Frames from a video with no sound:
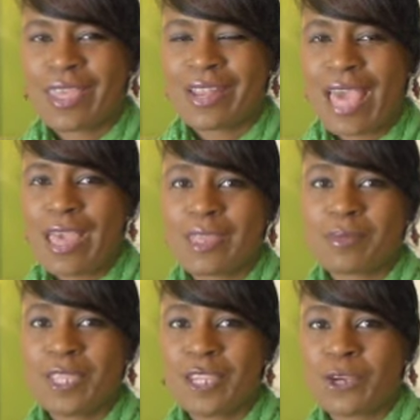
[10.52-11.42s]
and I
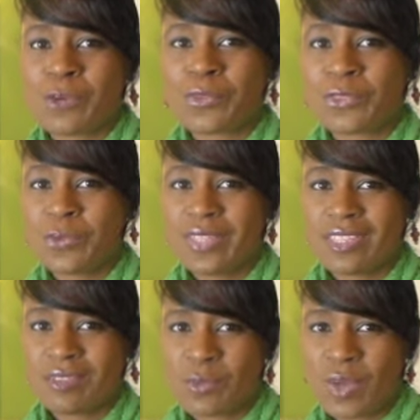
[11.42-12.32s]
am here with a
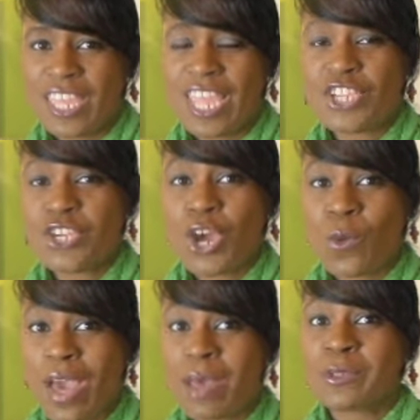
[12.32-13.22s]
quick giveaway. And you
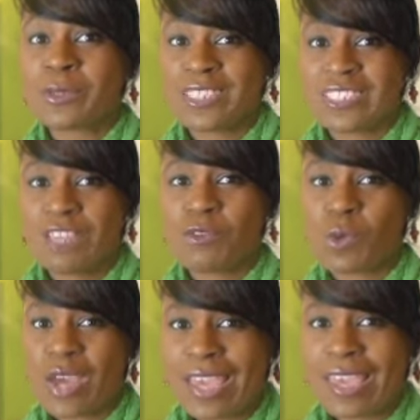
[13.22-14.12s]
know why I'm doing this
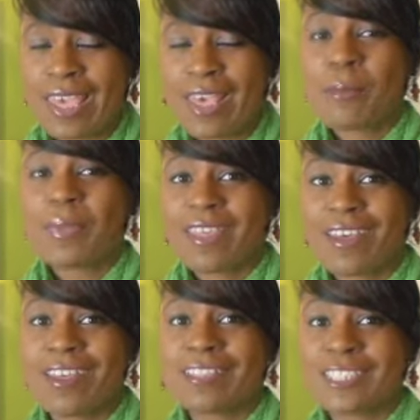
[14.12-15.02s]
giveaway?
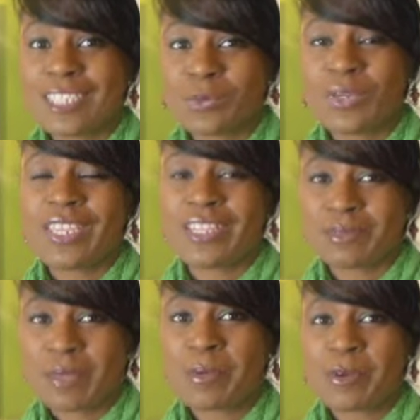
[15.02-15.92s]
Because this weekend
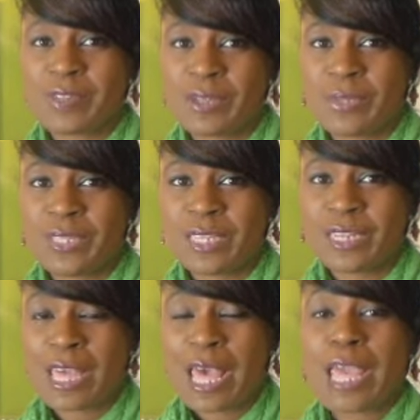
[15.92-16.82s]
is my birthday
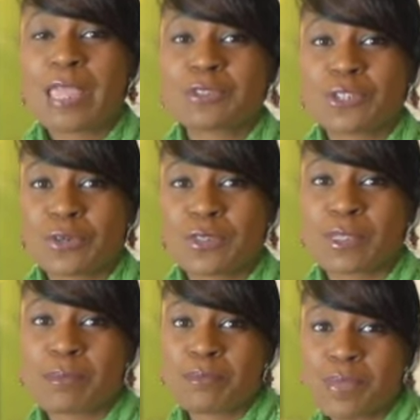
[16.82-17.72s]
weekend. I am turning
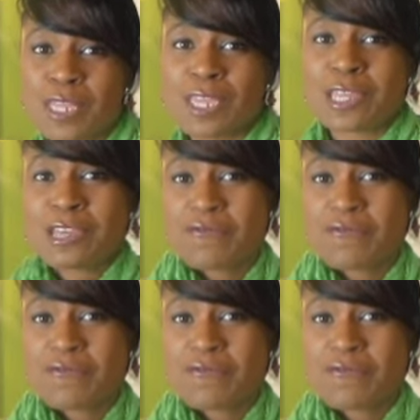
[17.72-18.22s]
the big 4-2.